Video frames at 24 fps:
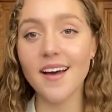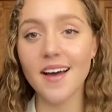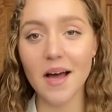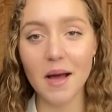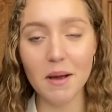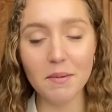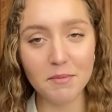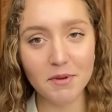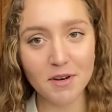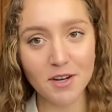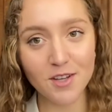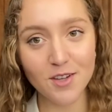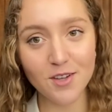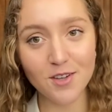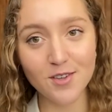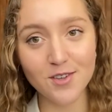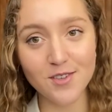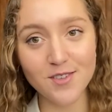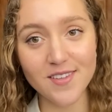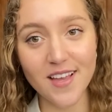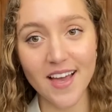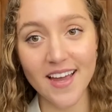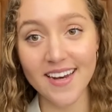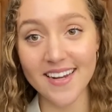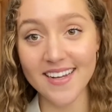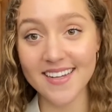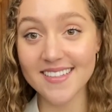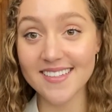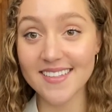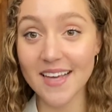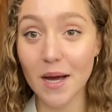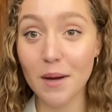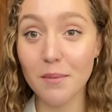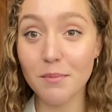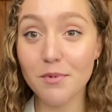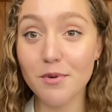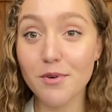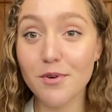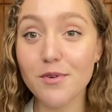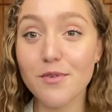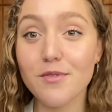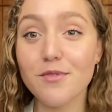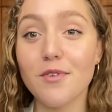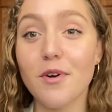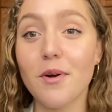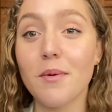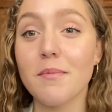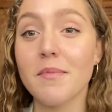I'm going to use an example
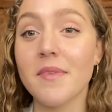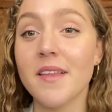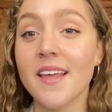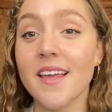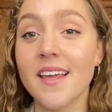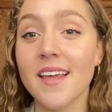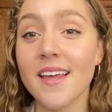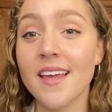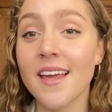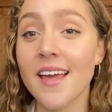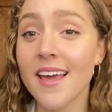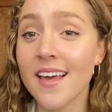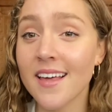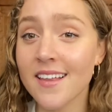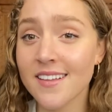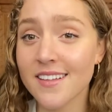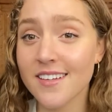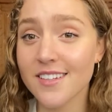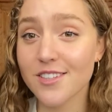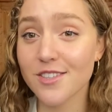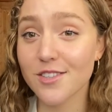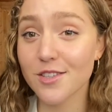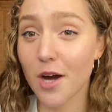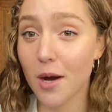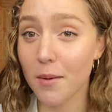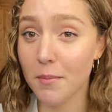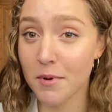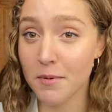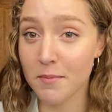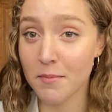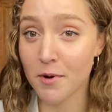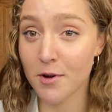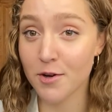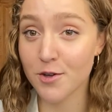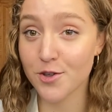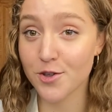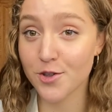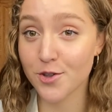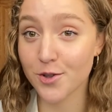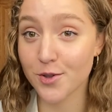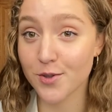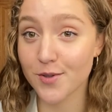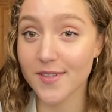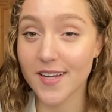from the English Common Module